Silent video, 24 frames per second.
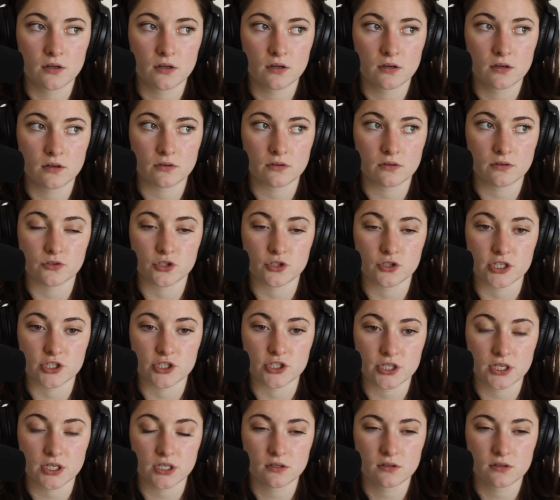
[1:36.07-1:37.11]

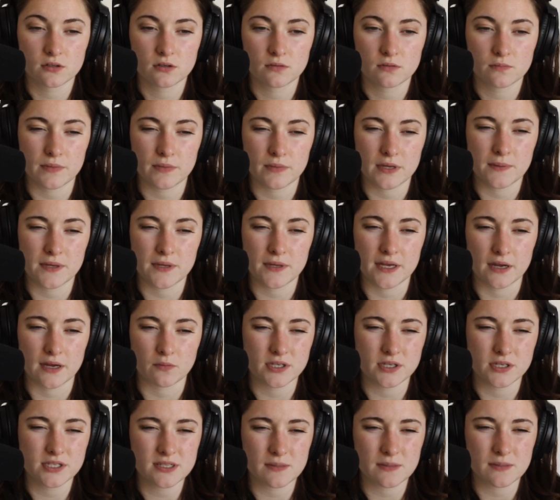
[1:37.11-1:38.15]
Nutrition, BPN. What
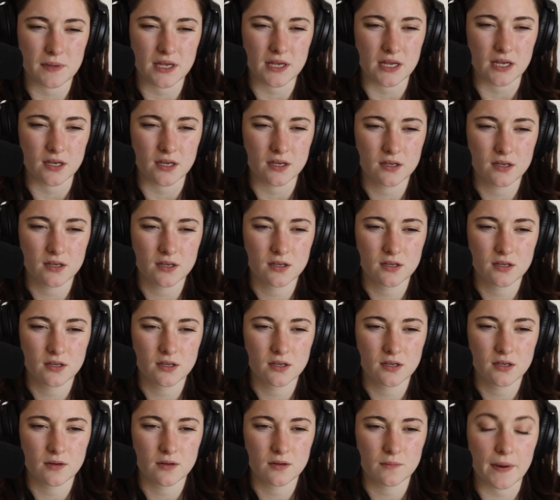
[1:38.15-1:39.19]
is the P?
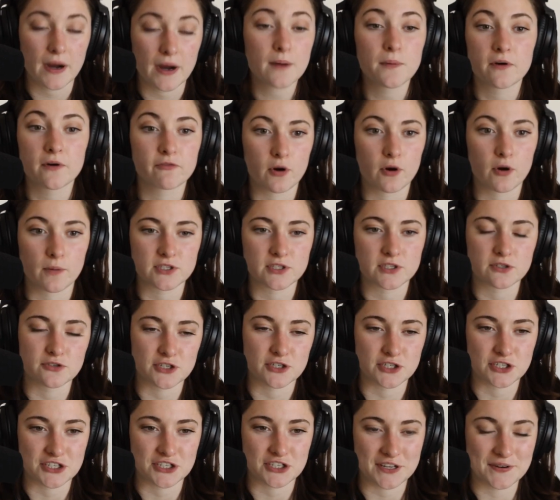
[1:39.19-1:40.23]
Bare Performance
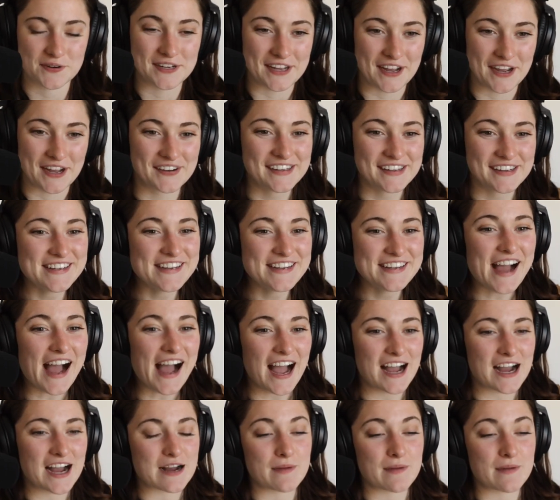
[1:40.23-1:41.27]
Nutrition. There we go.
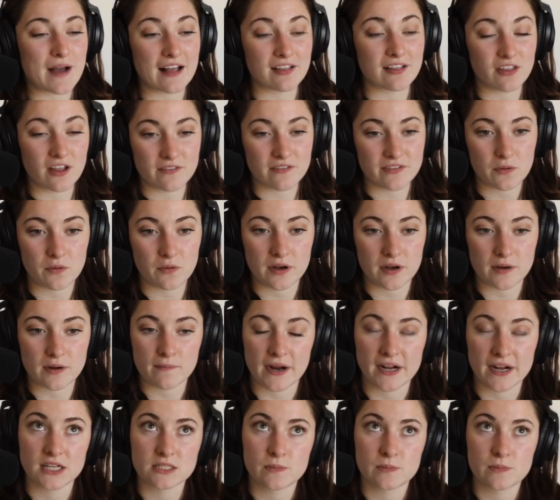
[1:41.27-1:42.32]
I love that one. My
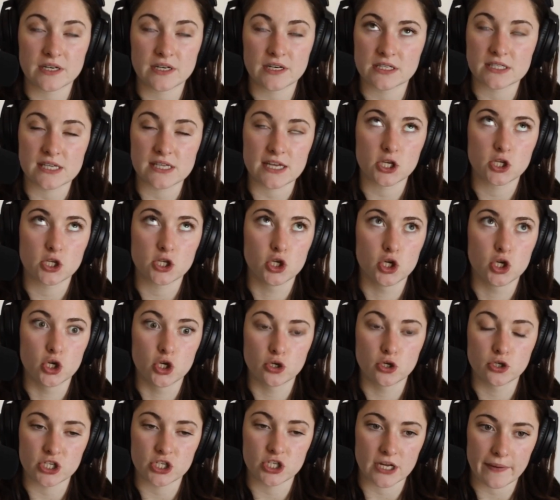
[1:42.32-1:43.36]
husband is a
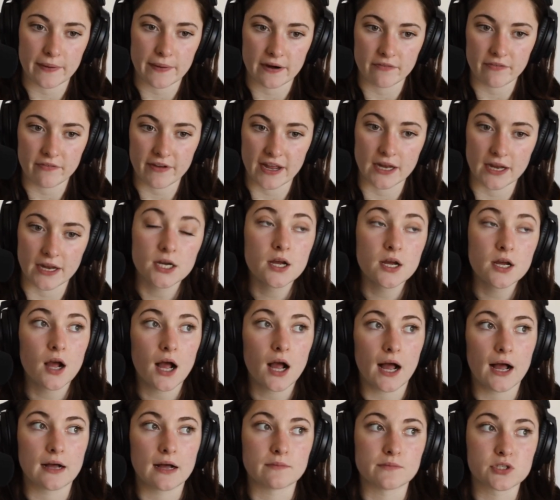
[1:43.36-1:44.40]
huge Nick Bare fan.
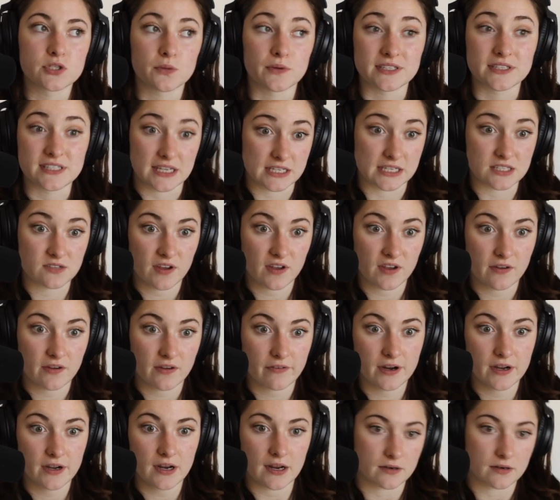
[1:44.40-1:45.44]
So it's his
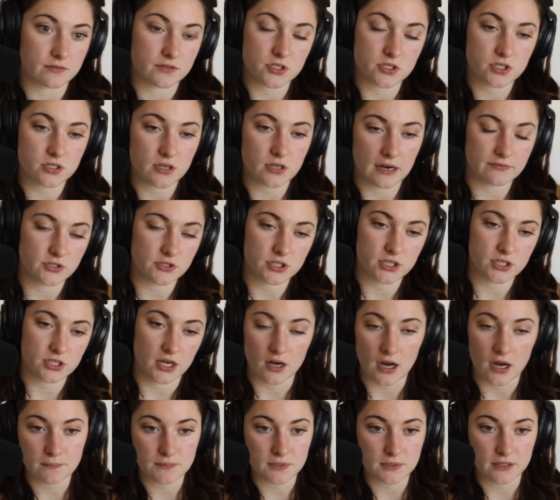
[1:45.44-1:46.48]
favorite. And I've just kind of
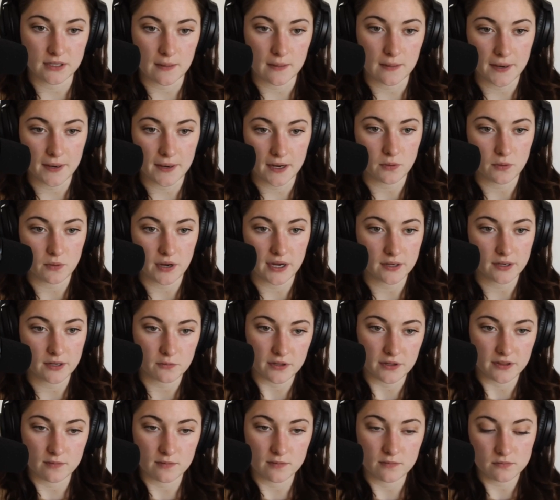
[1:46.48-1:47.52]
hopped on that bandwagon with
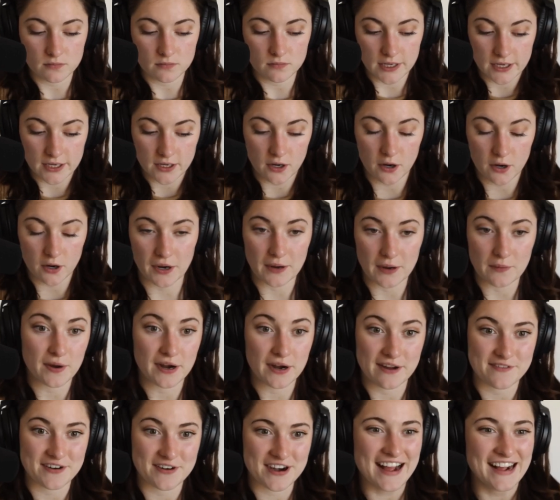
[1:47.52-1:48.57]
him. Like, okay,
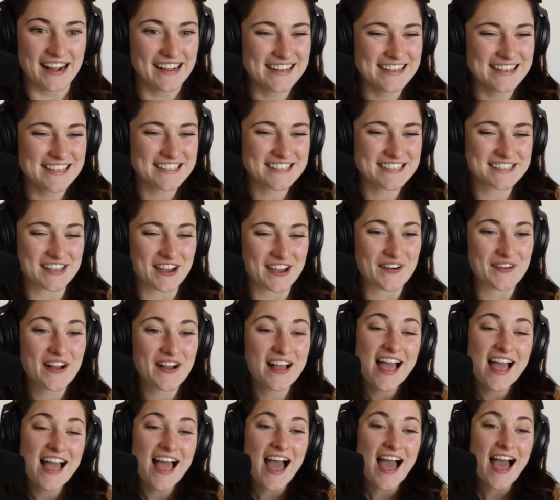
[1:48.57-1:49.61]
whatever. So
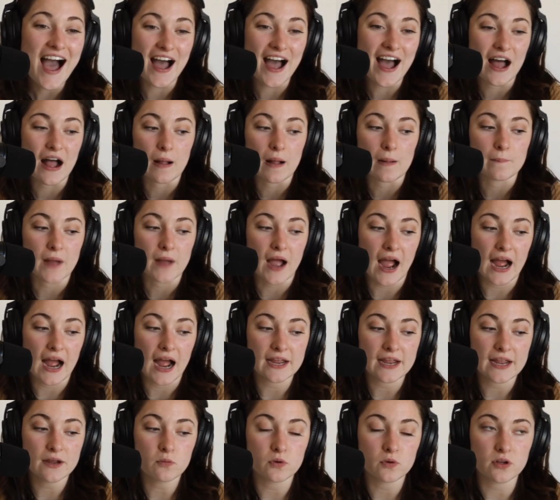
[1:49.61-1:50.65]
I
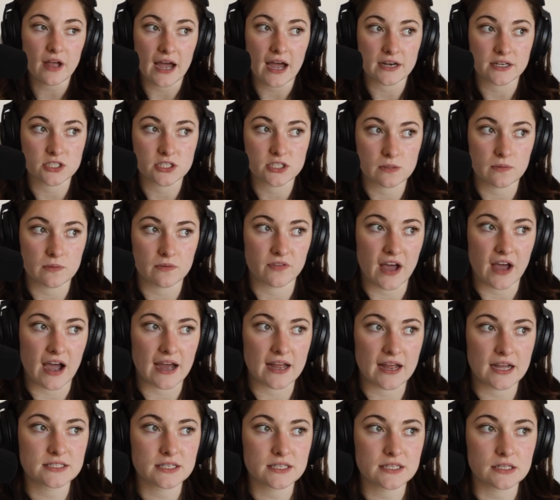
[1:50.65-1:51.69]
will add a scoop of that.
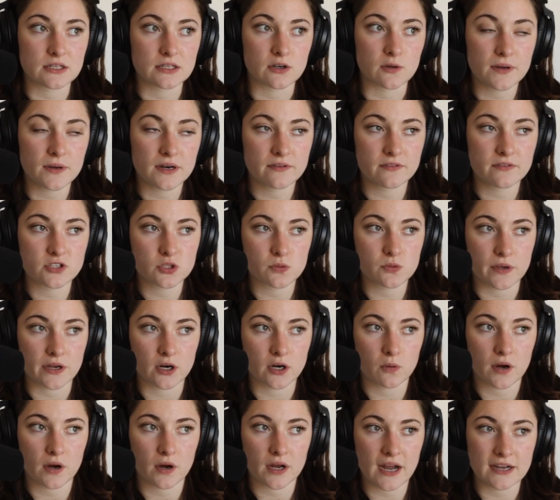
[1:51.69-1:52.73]
It's a little bit of a sweeter
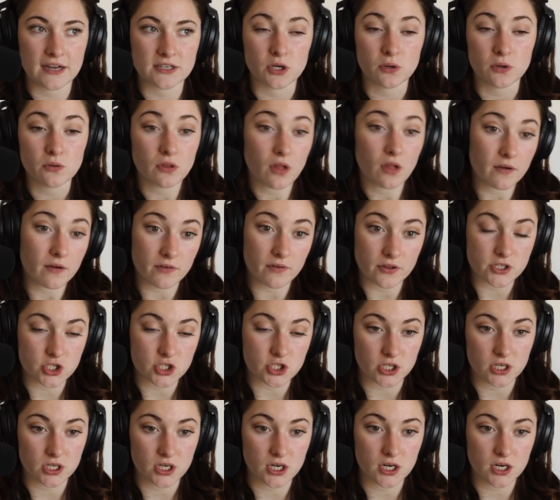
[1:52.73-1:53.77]
one. I don't love all the
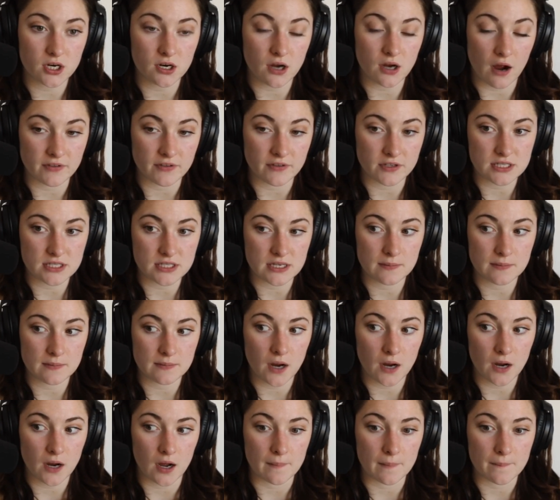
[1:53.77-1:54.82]
sugar, obviously, in
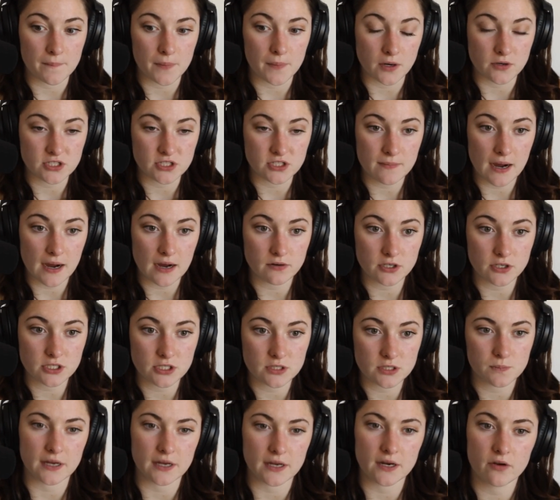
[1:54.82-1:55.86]
protein powders,
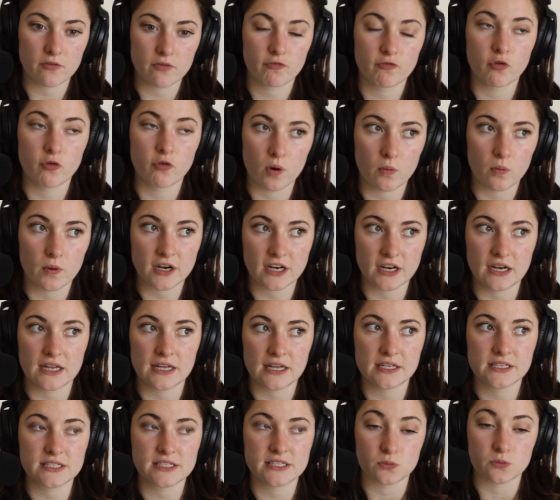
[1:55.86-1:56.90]
but for what it
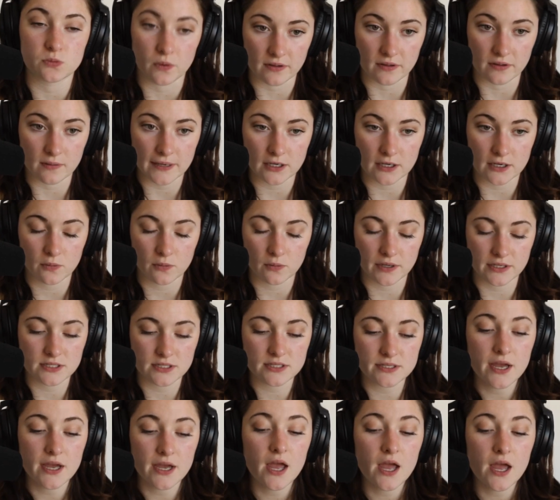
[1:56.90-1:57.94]
is, it's one of the better ones.
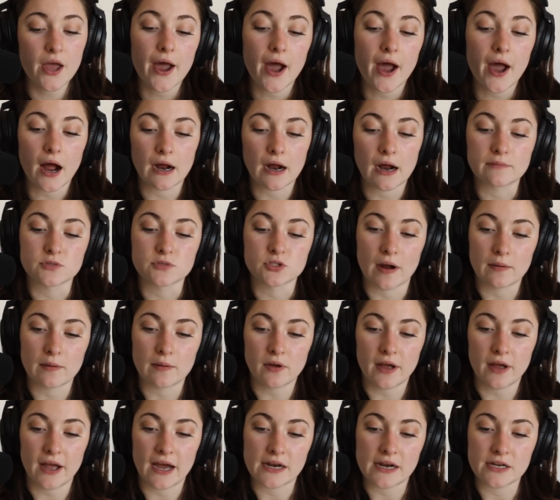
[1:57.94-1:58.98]
So I
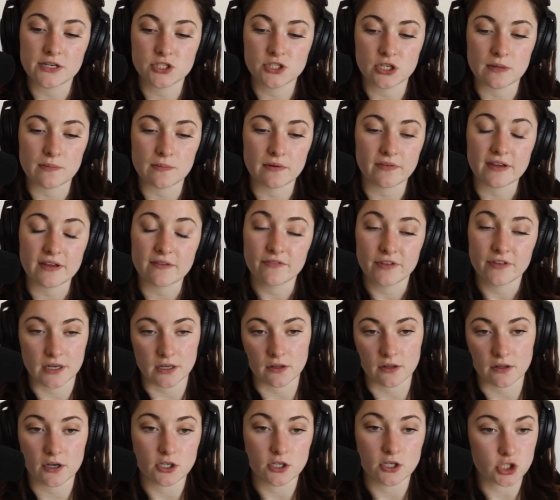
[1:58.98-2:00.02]
will add a scoop of like
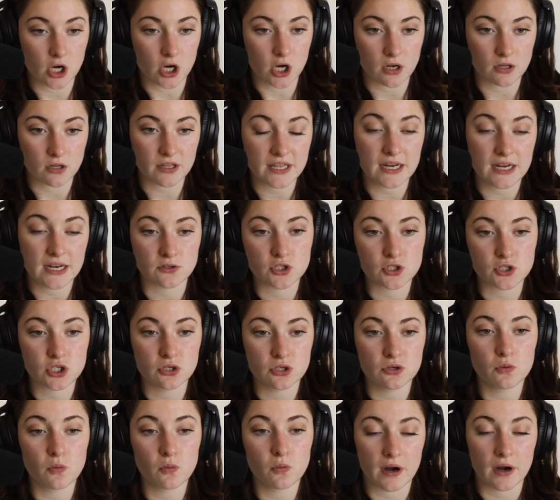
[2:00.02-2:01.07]
vanilla or chocolate
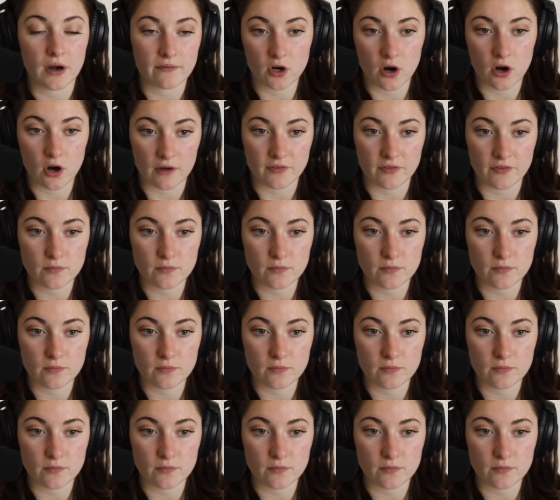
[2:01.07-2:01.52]
into whatever coffee I'm